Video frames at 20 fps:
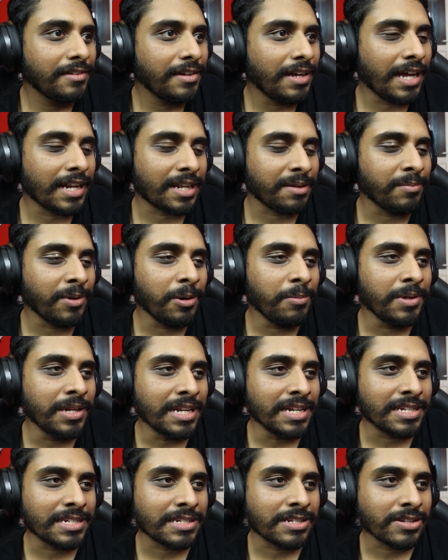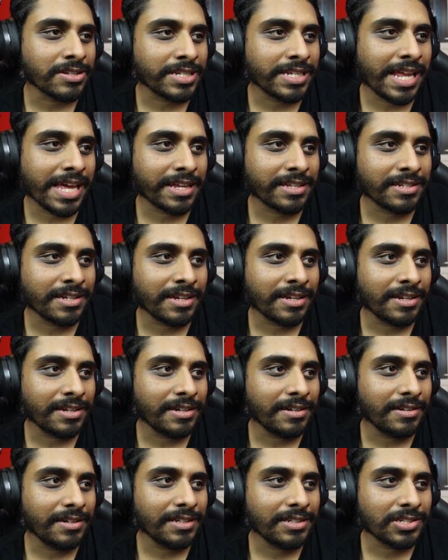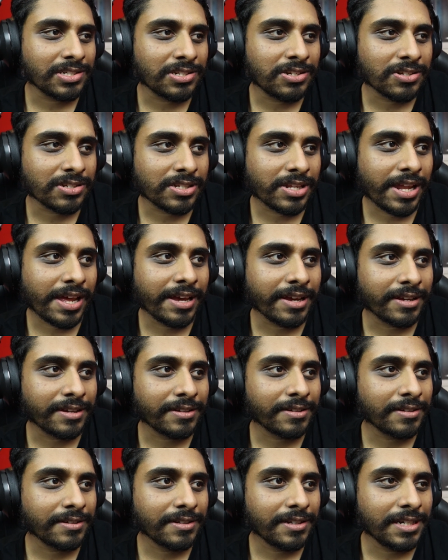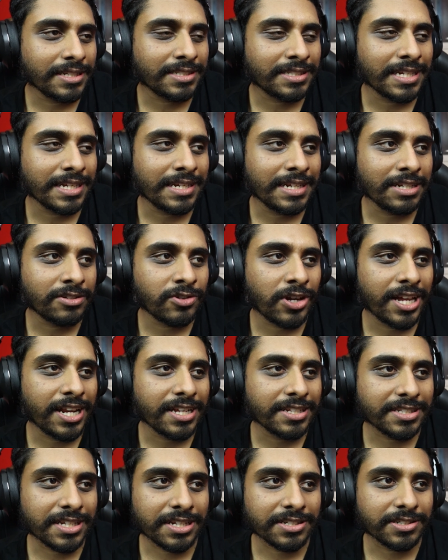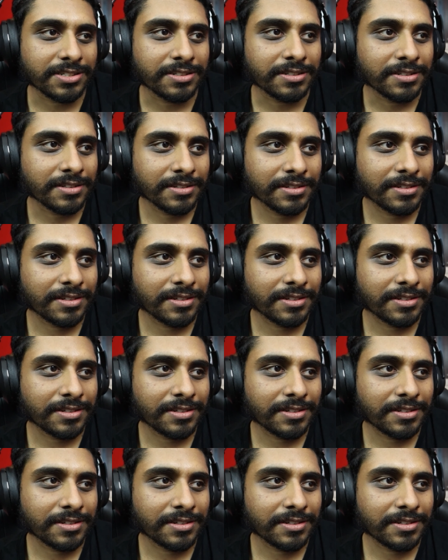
At the moment, it just looks like a Sydney training session.